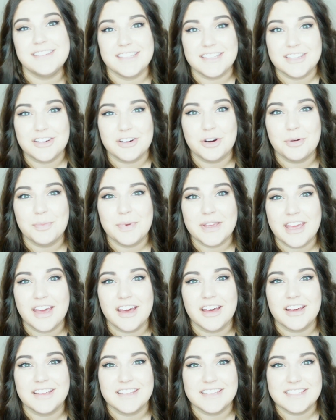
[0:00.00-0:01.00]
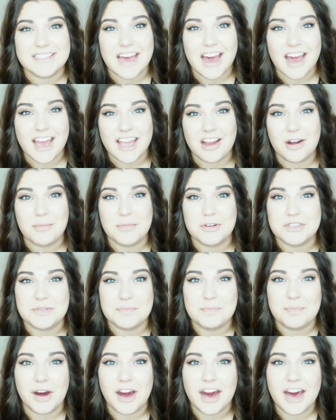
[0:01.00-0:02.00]
deal because I
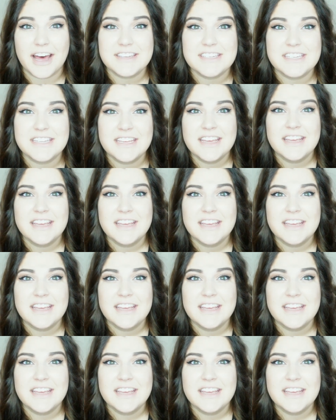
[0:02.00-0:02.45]
almost bought